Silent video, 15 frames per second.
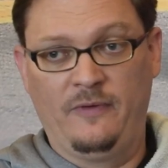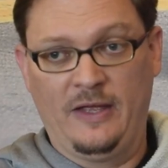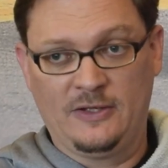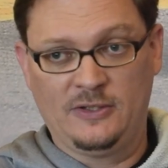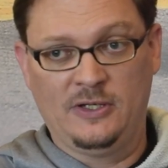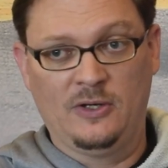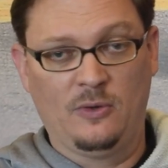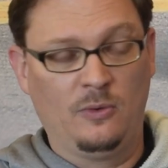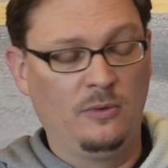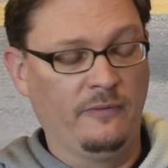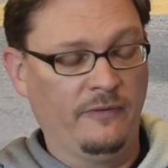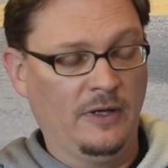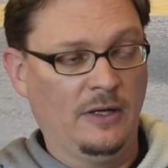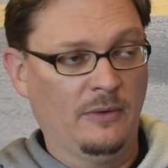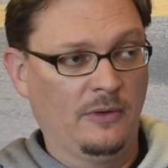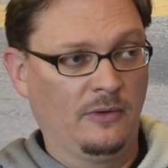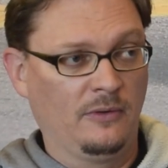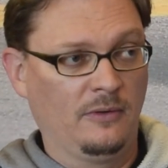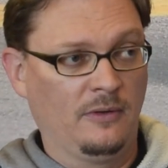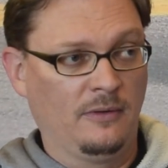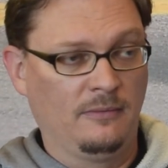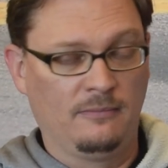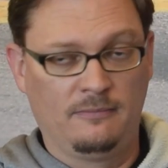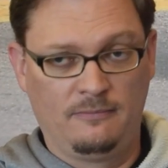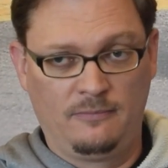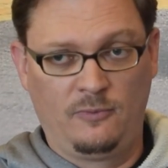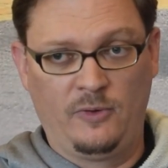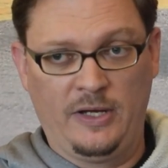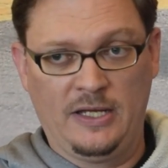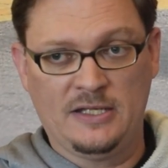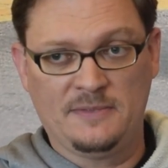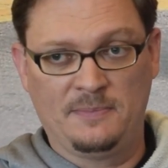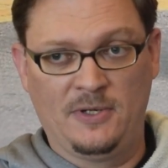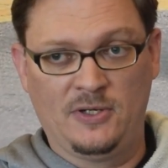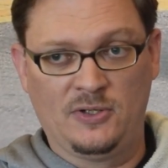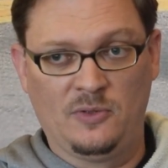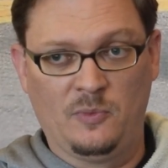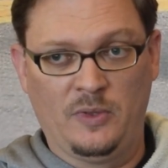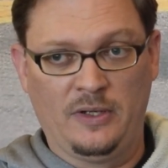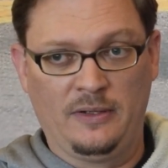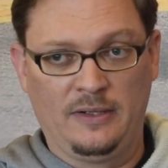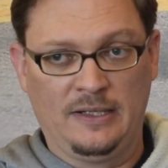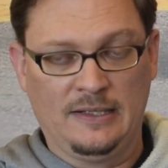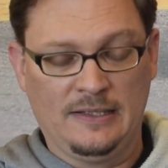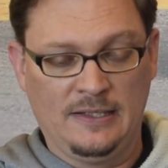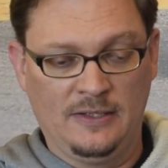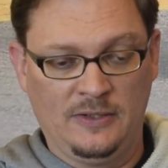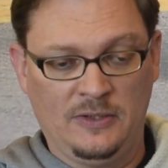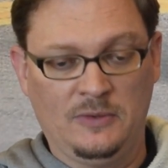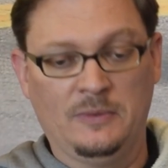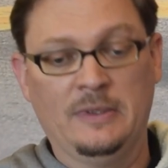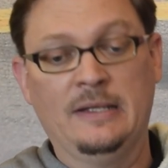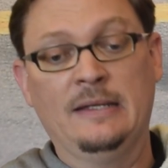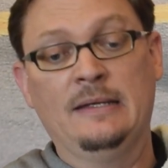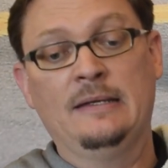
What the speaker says: actually done a whole video on crankcase pressure and what it can tell you.